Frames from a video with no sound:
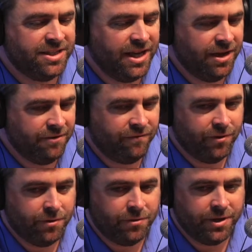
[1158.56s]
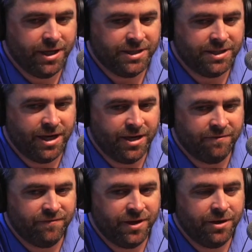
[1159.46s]
state of Florida has
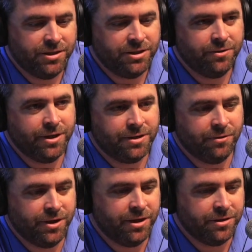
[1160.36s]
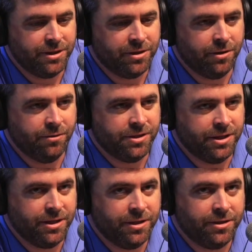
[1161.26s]
gotten very strict on energy codes
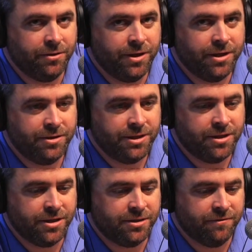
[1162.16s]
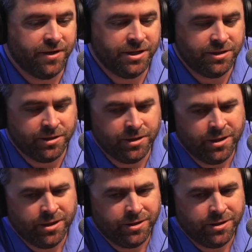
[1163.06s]
and energy conservation.